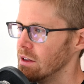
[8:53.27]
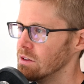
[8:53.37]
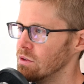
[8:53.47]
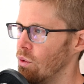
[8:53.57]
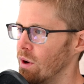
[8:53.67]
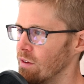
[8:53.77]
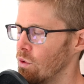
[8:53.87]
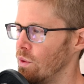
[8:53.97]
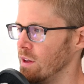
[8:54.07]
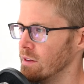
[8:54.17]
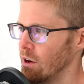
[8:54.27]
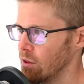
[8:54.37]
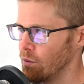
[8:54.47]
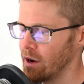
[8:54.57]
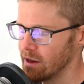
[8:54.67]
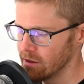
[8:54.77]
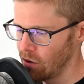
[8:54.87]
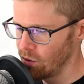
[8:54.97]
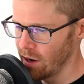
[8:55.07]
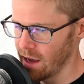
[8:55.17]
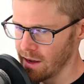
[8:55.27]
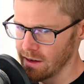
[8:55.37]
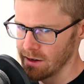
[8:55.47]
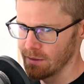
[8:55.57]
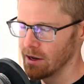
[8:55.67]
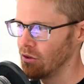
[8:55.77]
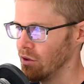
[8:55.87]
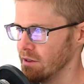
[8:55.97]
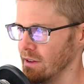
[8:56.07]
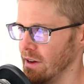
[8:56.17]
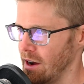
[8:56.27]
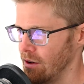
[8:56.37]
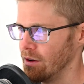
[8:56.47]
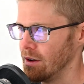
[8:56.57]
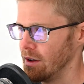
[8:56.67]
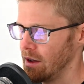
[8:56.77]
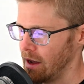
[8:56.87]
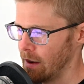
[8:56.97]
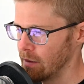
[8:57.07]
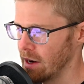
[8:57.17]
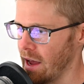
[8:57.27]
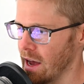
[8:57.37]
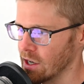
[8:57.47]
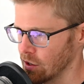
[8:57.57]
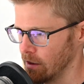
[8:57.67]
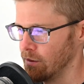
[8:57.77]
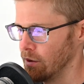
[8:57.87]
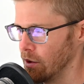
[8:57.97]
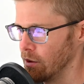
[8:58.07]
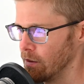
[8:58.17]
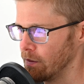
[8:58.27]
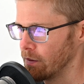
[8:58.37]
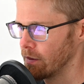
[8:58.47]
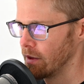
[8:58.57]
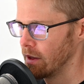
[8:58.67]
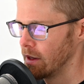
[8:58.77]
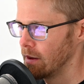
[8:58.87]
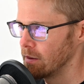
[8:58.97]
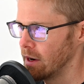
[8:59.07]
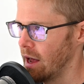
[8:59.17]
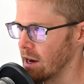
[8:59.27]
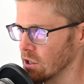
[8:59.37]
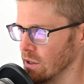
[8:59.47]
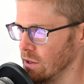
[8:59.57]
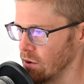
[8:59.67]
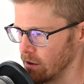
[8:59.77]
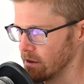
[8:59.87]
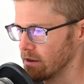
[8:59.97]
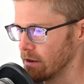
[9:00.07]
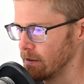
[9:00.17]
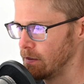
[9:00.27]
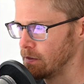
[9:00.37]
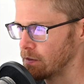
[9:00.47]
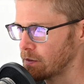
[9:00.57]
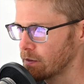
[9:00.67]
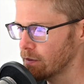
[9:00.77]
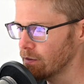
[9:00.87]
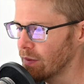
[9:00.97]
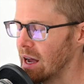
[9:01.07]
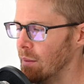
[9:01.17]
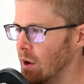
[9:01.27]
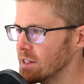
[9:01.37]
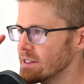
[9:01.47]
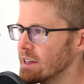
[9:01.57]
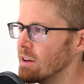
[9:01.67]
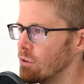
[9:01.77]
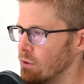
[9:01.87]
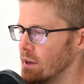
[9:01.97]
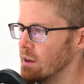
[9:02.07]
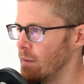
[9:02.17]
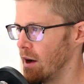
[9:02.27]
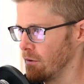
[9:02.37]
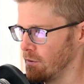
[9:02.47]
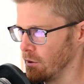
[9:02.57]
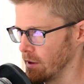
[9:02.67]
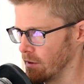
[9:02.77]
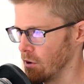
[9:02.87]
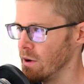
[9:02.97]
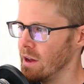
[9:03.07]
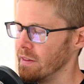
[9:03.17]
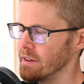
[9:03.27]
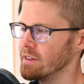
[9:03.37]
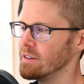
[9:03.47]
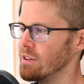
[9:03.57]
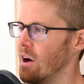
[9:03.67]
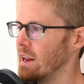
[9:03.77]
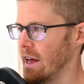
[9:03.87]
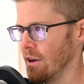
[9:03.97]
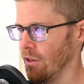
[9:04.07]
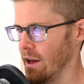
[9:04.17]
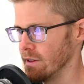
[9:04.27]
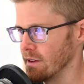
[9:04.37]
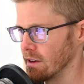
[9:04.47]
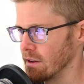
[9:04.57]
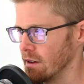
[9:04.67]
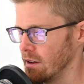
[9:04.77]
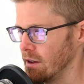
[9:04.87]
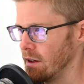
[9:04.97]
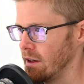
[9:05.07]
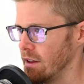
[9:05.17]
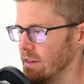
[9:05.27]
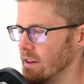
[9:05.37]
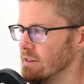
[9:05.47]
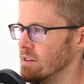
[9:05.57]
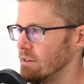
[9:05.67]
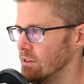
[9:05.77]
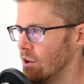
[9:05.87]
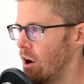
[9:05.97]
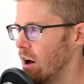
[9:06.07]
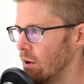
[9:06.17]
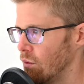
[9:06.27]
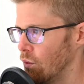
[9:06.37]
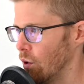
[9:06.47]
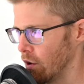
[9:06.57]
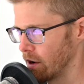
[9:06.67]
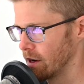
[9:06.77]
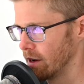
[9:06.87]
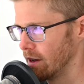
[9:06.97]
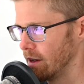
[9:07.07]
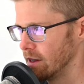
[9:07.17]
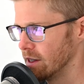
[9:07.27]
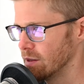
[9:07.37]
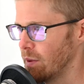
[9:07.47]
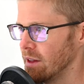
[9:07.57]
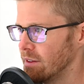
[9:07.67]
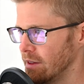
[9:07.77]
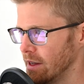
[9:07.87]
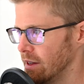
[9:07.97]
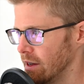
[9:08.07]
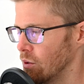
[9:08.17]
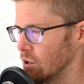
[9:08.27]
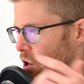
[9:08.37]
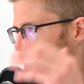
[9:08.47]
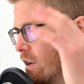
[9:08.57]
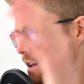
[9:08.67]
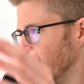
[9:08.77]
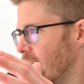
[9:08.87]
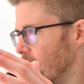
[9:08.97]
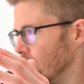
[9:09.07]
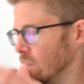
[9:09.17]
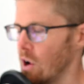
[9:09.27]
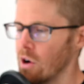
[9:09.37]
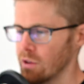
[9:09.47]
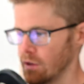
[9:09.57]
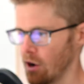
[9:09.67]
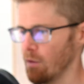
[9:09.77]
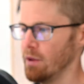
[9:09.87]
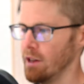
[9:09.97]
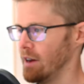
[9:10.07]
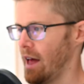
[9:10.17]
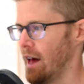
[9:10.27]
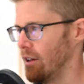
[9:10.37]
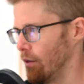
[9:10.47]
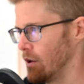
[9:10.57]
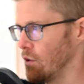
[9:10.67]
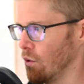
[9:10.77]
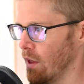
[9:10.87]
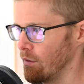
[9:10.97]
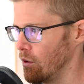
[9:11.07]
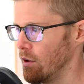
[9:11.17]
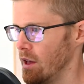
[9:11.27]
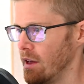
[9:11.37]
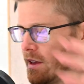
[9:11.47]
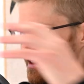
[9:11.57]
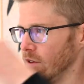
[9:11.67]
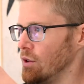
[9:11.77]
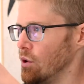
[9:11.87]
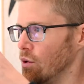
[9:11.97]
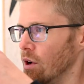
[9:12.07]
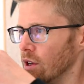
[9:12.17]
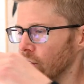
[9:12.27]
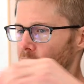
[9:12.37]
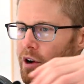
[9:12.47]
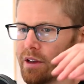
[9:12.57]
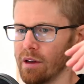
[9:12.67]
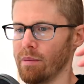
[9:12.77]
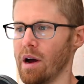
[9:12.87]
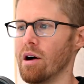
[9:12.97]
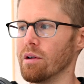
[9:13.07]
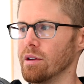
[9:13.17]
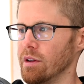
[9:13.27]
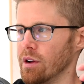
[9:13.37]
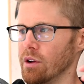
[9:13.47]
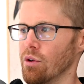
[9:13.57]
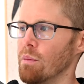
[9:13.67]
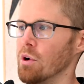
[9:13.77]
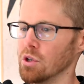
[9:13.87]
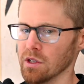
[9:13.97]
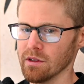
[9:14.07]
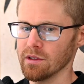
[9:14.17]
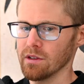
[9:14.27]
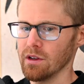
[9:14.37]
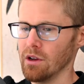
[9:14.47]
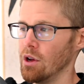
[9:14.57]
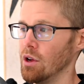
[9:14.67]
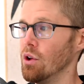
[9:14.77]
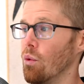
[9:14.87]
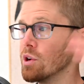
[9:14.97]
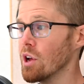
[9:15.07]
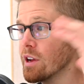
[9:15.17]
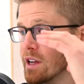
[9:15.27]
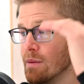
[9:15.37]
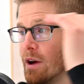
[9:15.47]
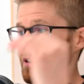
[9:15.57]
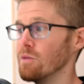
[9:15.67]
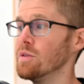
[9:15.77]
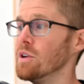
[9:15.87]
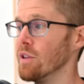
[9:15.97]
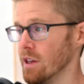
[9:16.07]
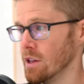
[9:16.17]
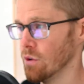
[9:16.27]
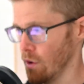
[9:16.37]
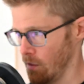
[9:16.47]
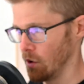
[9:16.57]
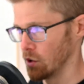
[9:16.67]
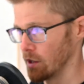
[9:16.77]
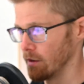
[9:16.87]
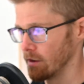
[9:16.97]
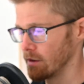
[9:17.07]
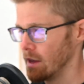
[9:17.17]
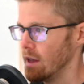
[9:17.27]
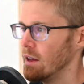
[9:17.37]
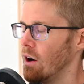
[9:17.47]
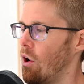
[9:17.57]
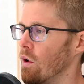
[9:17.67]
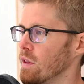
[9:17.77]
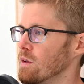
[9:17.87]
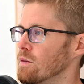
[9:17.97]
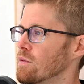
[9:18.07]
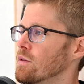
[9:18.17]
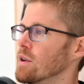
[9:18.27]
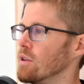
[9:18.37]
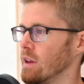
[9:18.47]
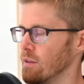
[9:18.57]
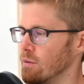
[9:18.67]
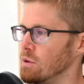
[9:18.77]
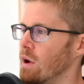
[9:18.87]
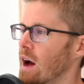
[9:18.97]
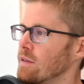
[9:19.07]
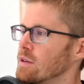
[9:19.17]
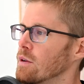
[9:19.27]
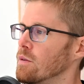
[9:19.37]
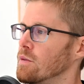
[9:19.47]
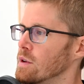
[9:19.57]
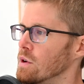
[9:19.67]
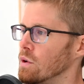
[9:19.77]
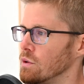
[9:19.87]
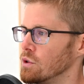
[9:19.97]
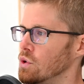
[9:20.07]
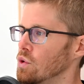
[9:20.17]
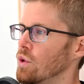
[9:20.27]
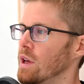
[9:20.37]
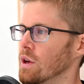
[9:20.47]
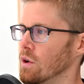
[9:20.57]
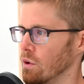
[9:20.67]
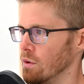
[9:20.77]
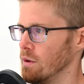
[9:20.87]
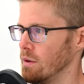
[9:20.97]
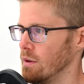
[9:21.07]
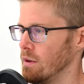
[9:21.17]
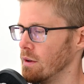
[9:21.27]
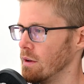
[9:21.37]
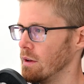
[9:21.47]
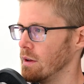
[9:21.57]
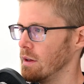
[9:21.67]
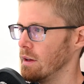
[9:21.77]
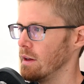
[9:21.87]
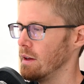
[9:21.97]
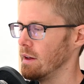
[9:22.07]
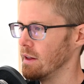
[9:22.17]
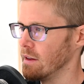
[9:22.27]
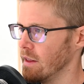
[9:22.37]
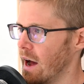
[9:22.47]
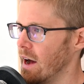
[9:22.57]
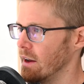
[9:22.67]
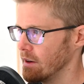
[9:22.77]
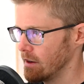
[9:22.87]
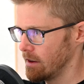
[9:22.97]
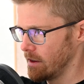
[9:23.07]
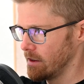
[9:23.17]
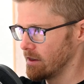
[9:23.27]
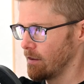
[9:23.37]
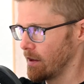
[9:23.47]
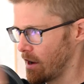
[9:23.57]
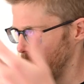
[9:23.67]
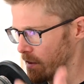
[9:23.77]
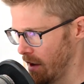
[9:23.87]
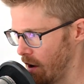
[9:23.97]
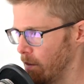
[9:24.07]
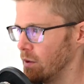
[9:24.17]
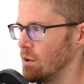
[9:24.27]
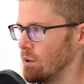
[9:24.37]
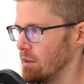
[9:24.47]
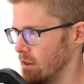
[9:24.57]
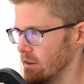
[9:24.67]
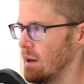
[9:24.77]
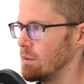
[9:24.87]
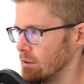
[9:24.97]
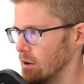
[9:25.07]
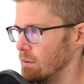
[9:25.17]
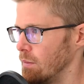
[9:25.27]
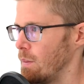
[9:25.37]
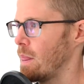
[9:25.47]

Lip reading: So whenever we tell the brain, it's okay, I'm going to listen now. I'm going to actually feel, I'm going to actually notice. I'm not just going to think about feeling though. This is not analyzing. This does not work just by thinking or talking it out. Talk therapy at an analytical level is you talking about your emotions. No, we're talking about feeling your emotions. Only feeling. You have to feel to heal. And that is something I'll be helping you with in this episode.